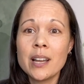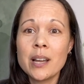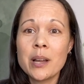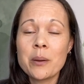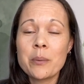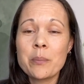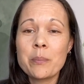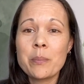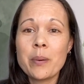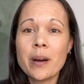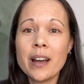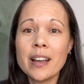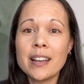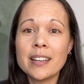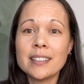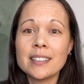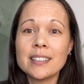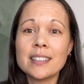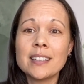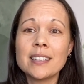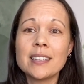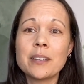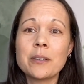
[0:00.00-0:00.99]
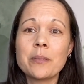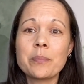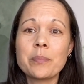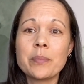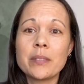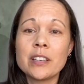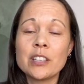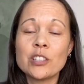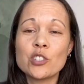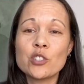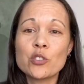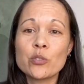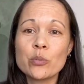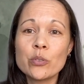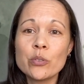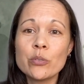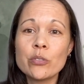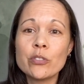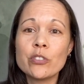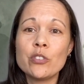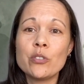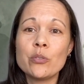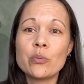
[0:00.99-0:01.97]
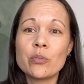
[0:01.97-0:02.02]
But in
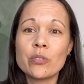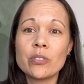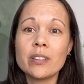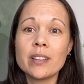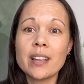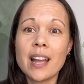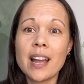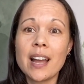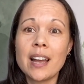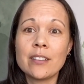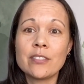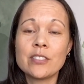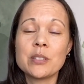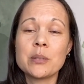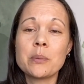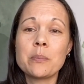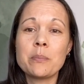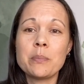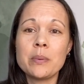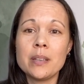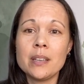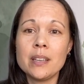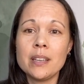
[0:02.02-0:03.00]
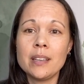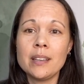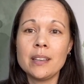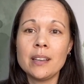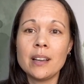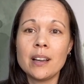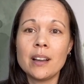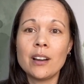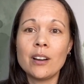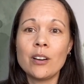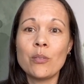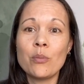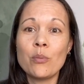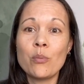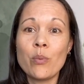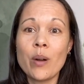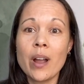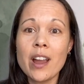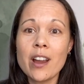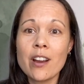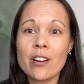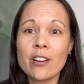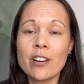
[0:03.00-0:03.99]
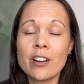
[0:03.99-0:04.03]
truth, you really have to be
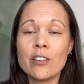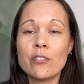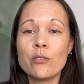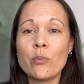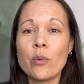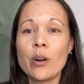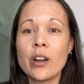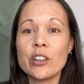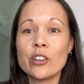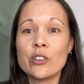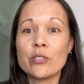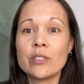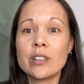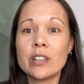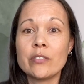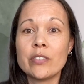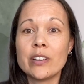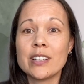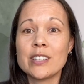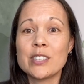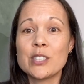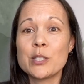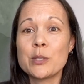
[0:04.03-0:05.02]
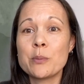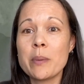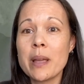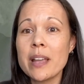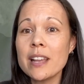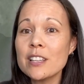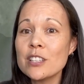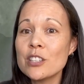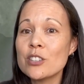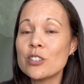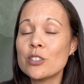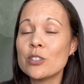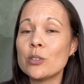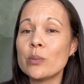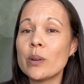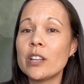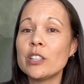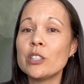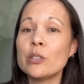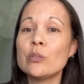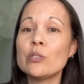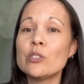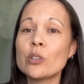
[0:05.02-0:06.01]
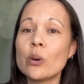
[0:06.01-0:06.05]
aware of what you're giving space to, and
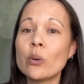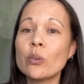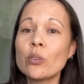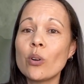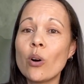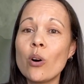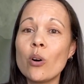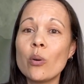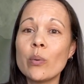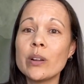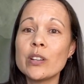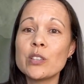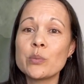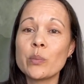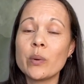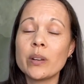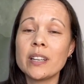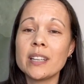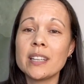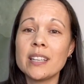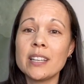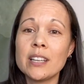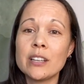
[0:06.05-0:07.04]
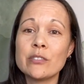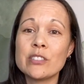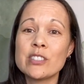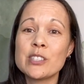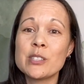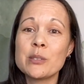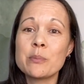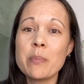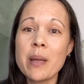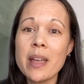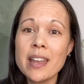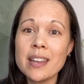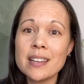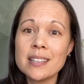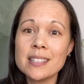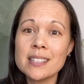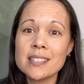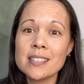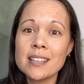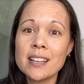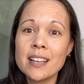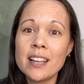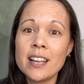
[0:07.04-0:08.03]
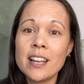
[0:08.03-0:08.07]
you don't always want to give
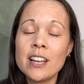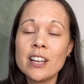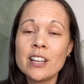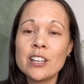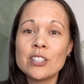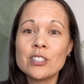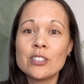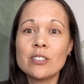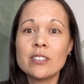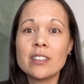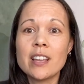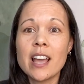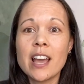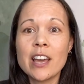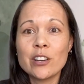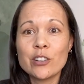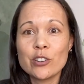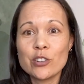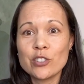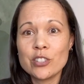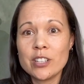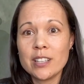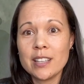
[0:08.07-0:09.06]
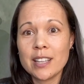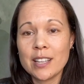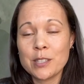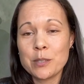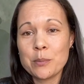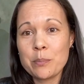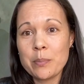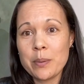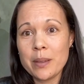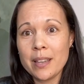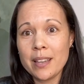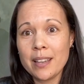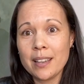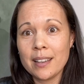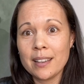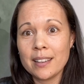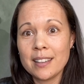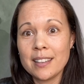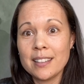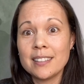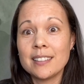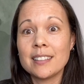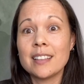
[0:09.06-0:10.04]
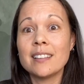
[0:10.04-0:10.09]
space to the energy that's being
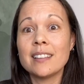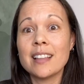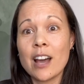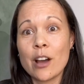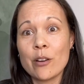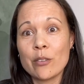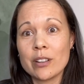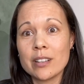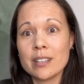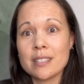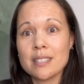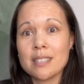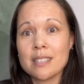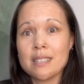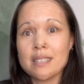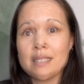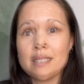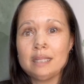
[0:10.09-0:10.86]
the loudest.